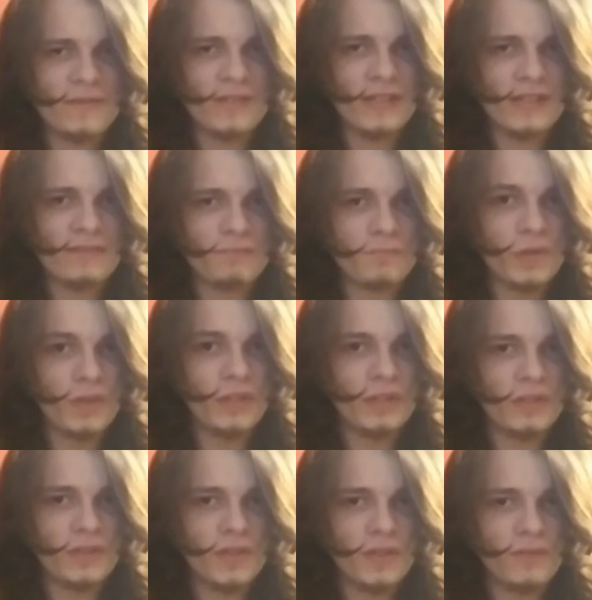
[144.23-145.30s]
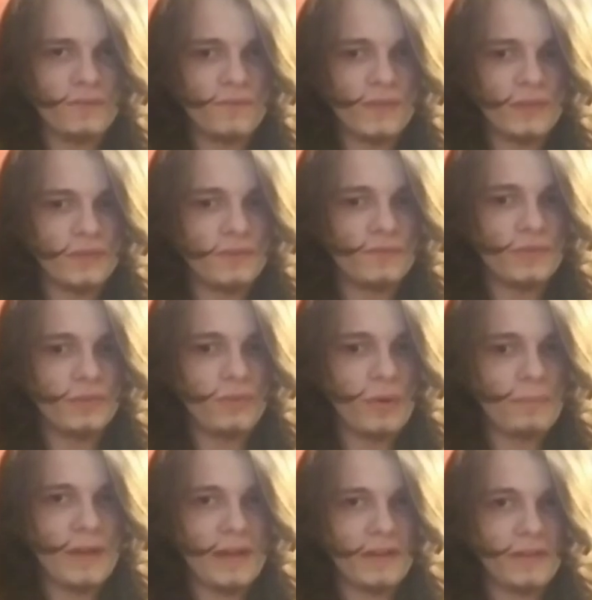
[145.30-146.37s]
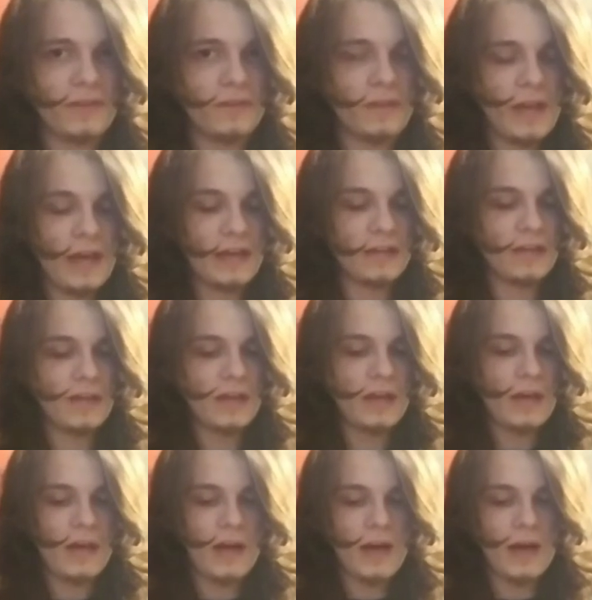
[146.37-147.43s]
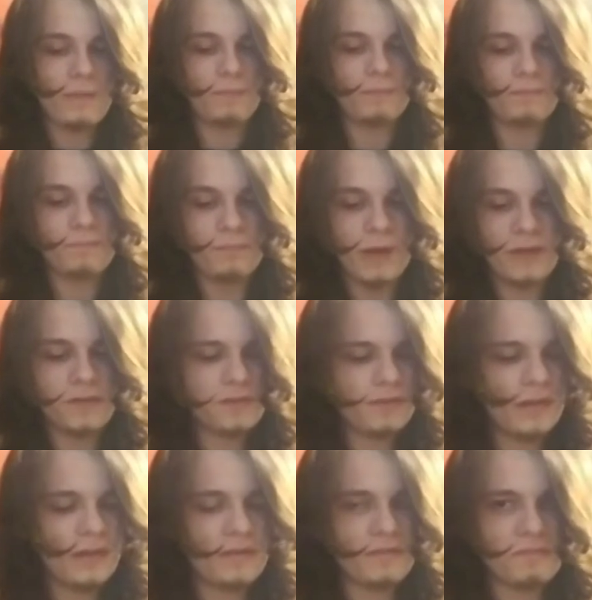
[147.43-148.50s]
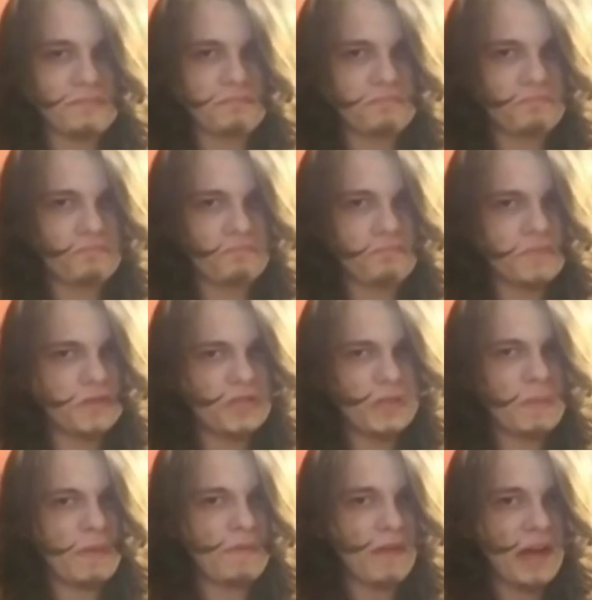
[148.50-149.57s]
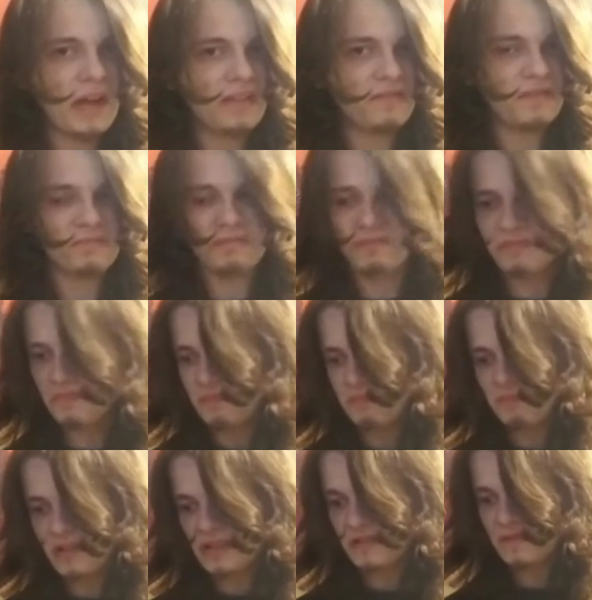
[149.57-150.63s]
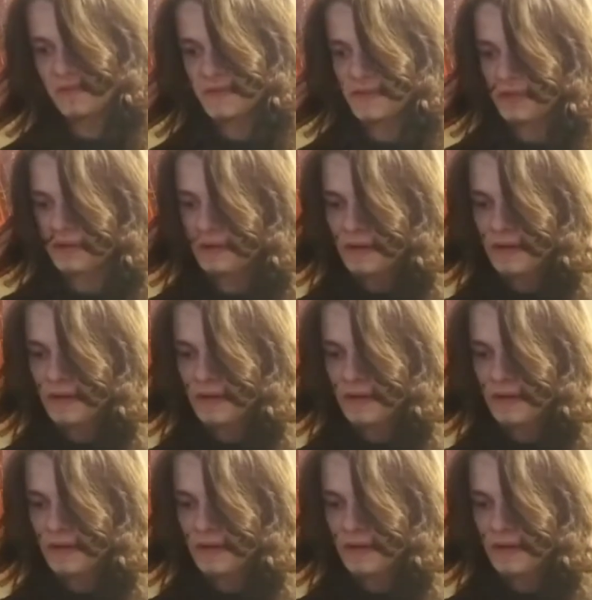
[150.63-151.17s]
it a really good field of view, I'm not gonna lie. Better than the GP5, that's for sure.